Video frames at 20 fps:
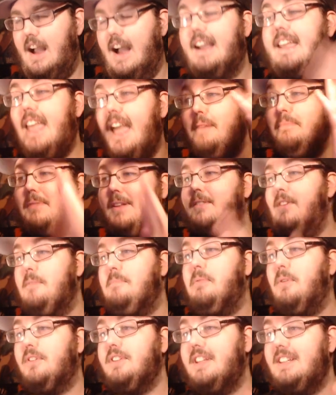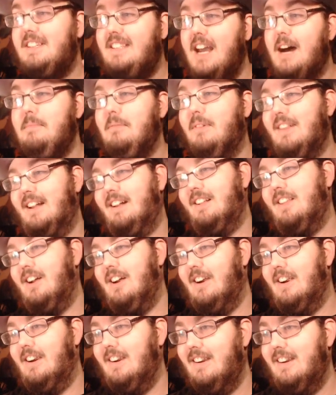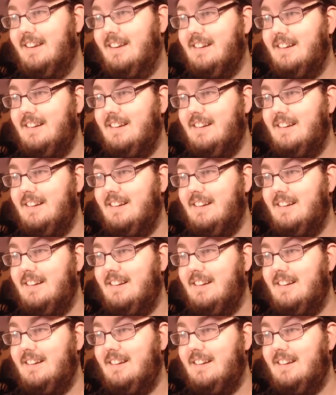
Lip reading: I can't believe we pulled a double LR.